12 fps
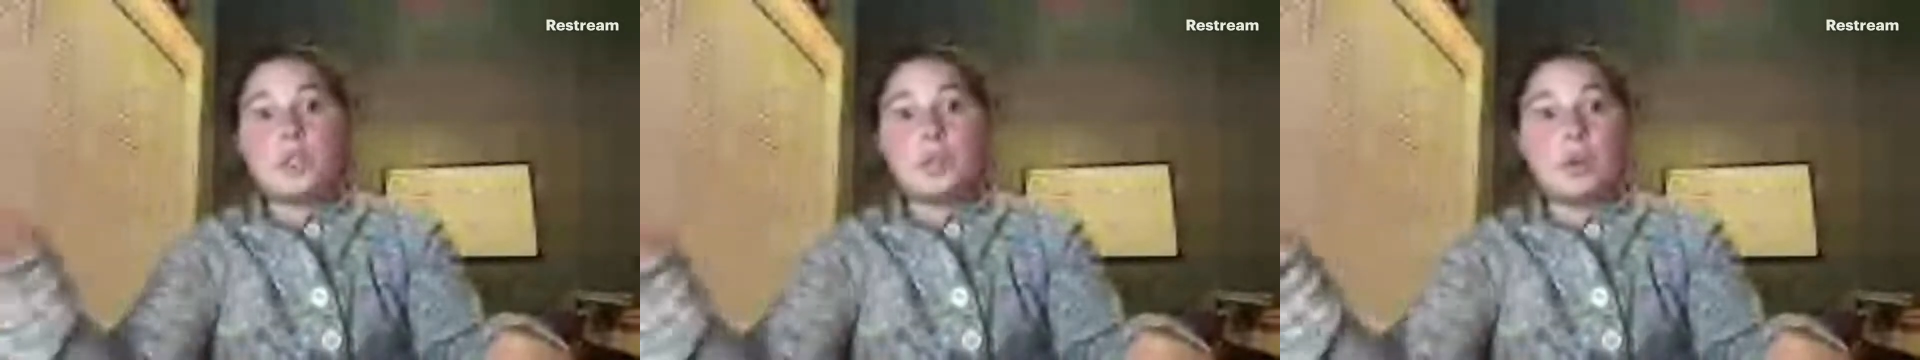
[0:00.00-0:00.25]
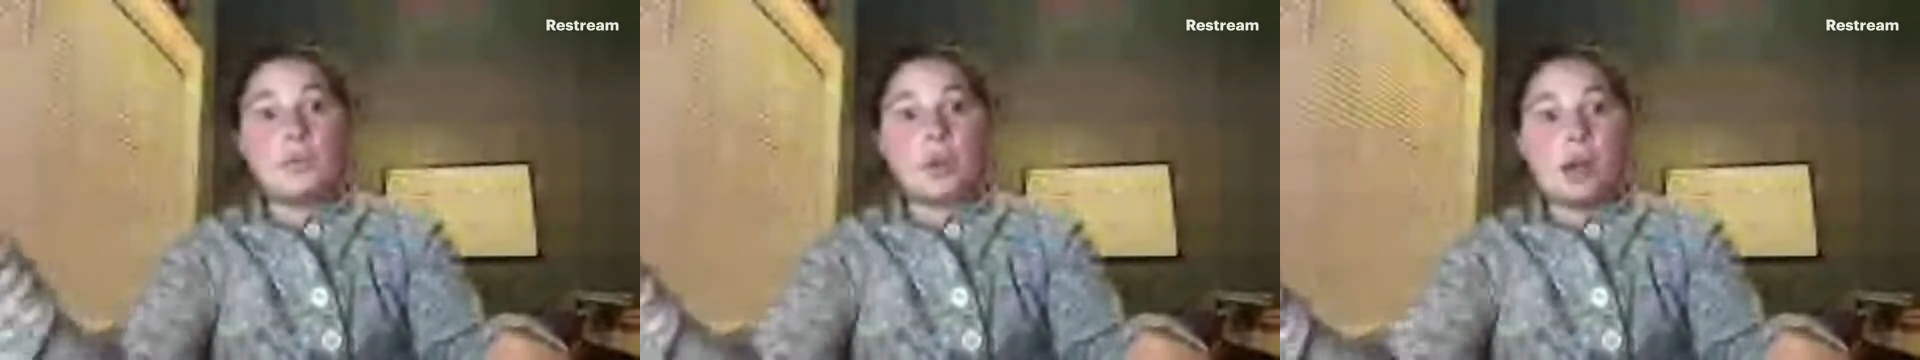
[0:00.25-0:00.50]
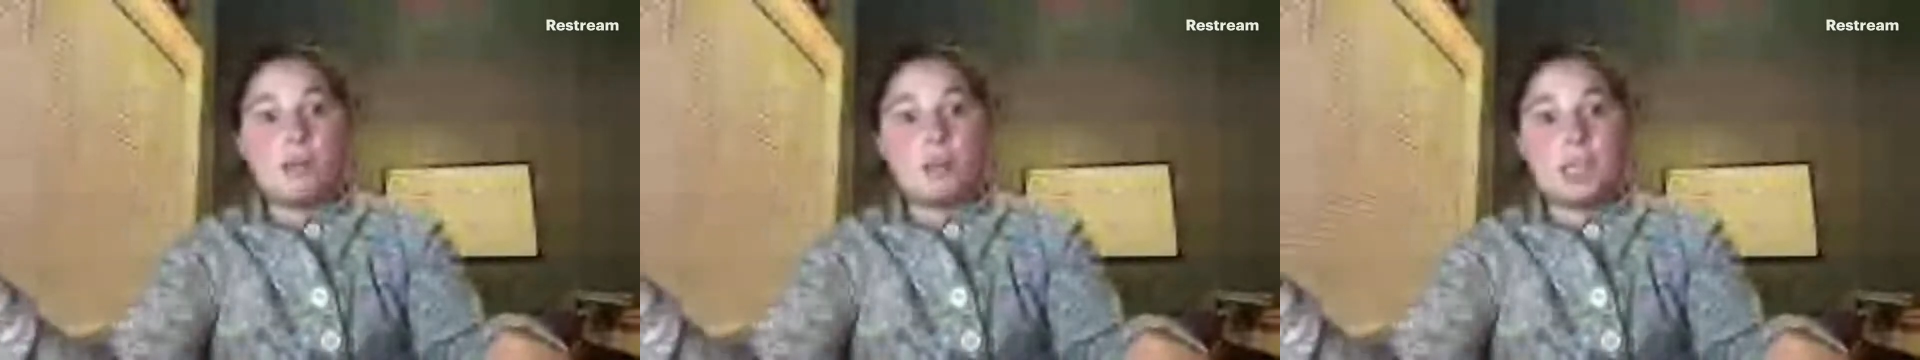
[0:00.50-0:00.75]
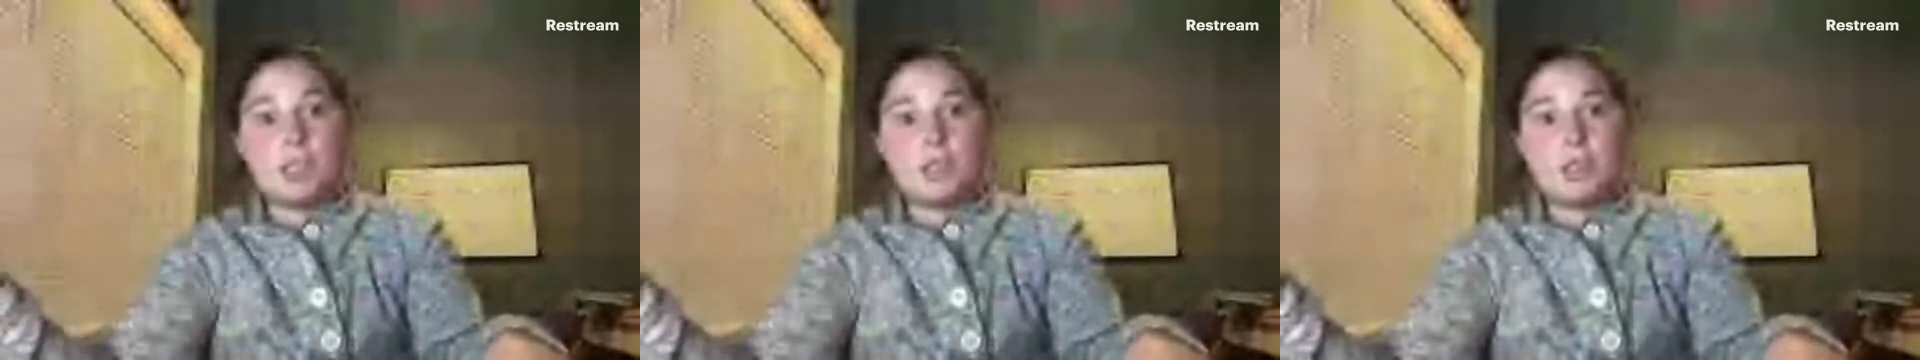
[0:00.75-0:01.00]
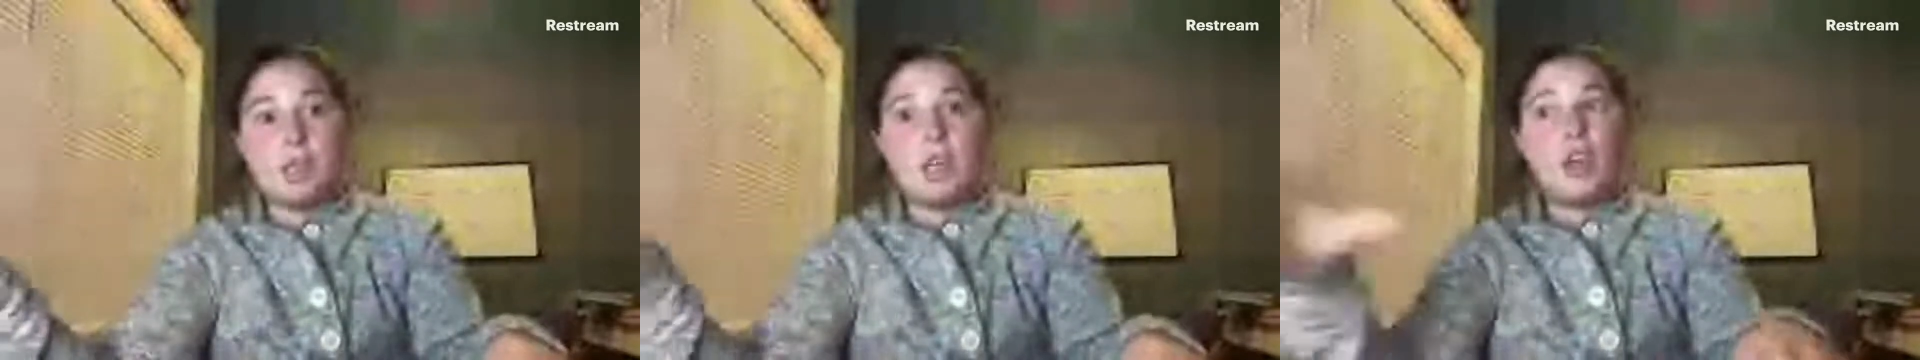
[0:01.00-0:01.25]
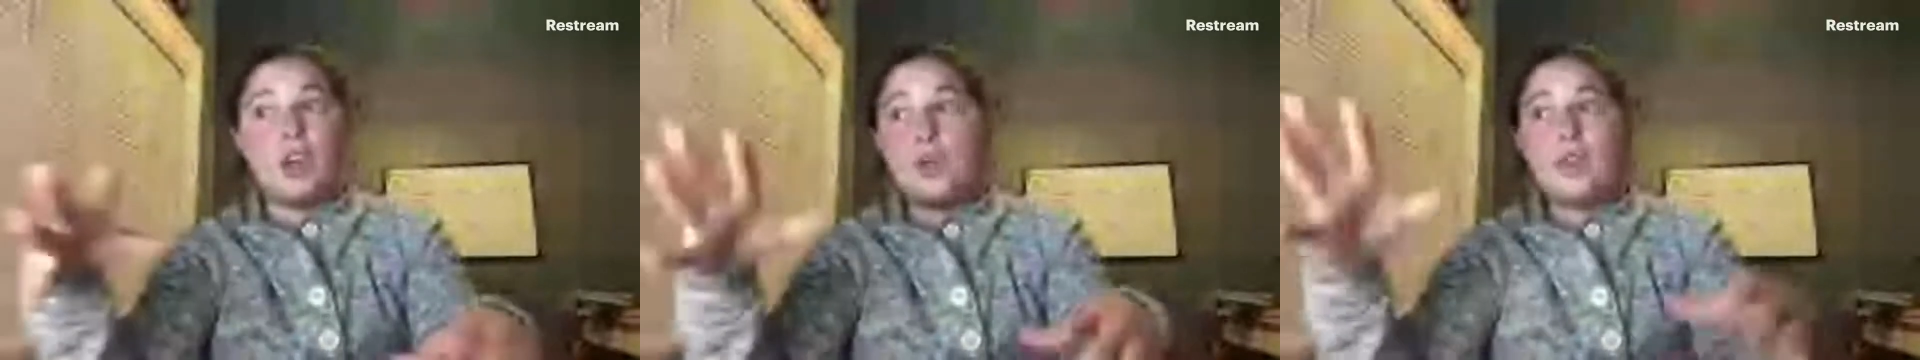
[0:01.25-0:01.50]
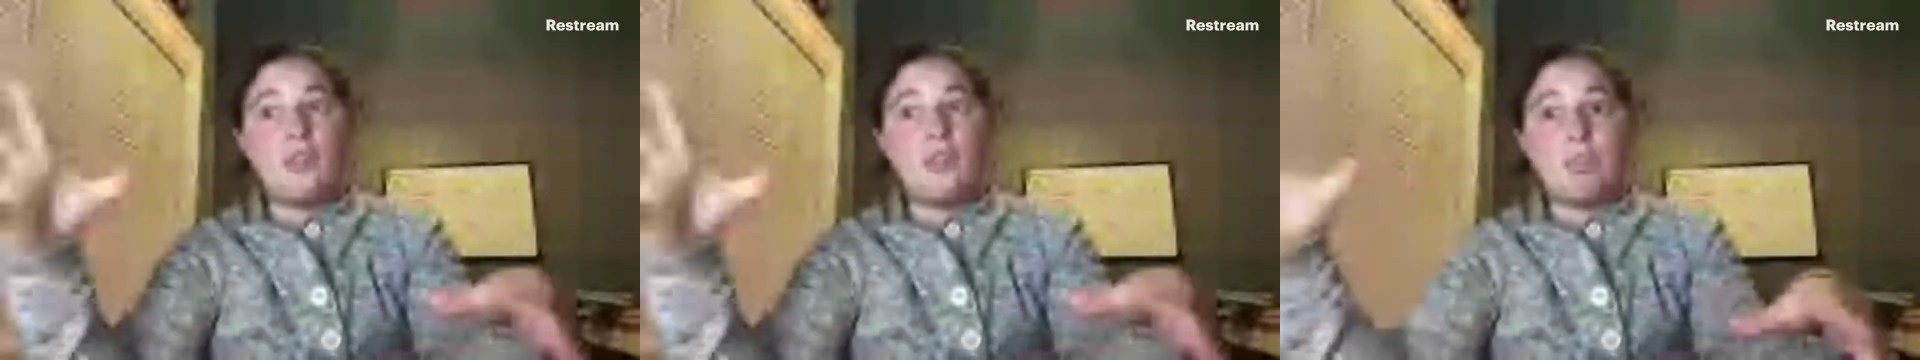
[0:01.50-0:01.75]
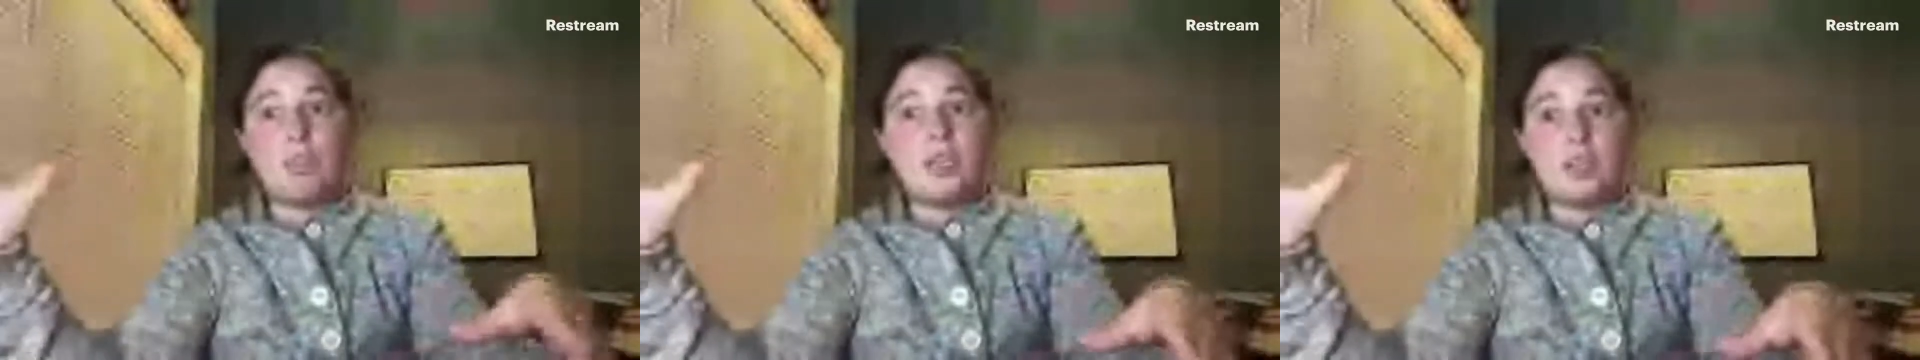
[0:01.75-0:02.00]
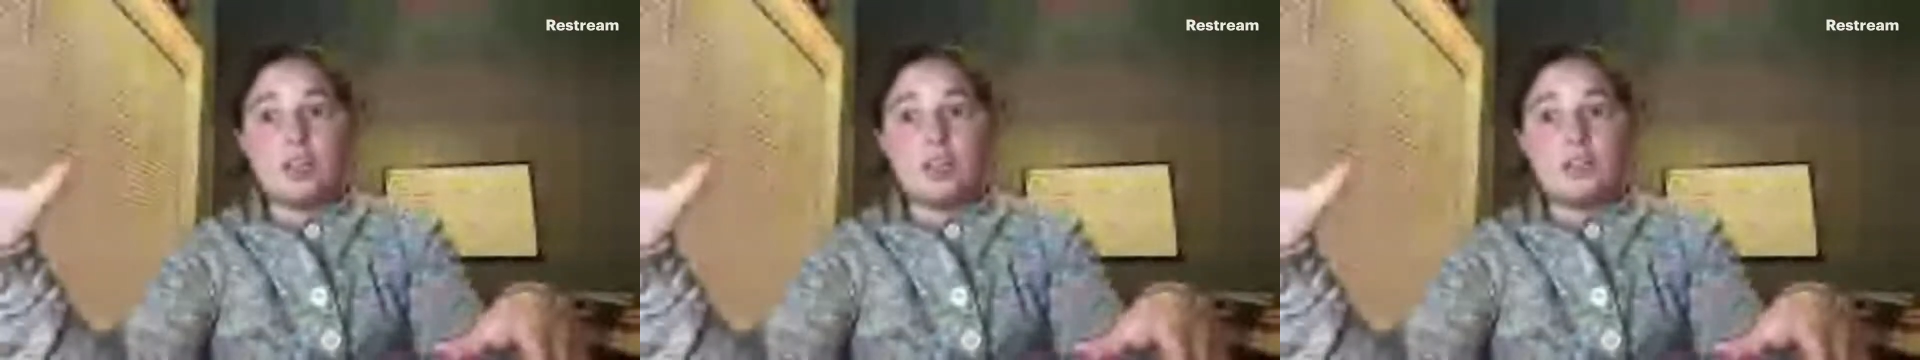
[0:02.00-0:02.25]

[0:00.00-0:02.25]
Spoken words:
accomplished? Go even bigger.